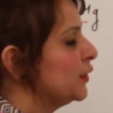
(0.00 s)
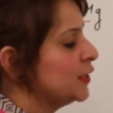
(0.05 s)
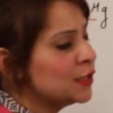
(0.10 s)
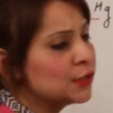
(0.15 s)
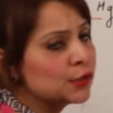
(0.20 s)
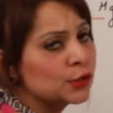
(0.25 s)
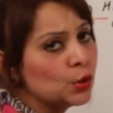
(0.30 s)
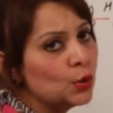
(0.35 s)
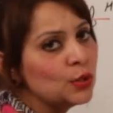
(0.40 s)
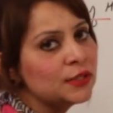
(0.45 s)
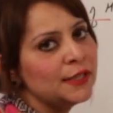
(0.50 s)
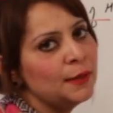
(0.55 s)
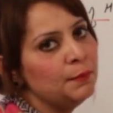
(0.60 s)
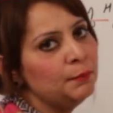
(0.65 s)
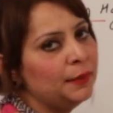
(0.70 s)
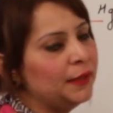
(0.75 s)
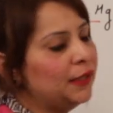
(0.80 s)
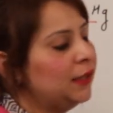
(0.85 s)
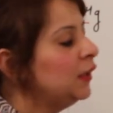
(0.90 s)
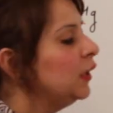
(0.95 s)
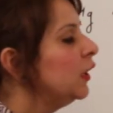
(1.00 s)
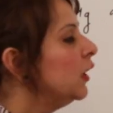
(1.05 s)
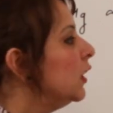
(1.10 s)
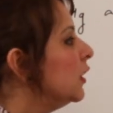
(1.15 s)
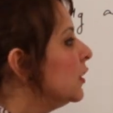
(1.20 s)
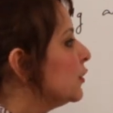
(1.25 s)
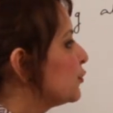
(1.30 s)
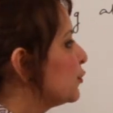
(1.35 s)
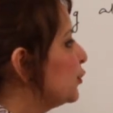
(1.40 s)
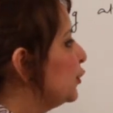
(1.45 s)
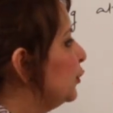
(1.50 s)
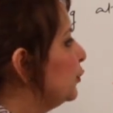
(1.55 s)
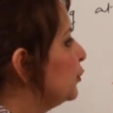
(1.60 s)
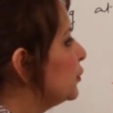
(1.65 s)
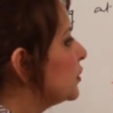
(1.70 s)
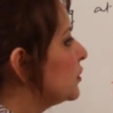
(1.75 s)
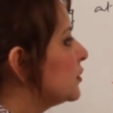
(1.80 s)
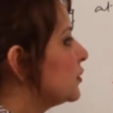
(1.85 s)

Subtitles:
It is so simple to use.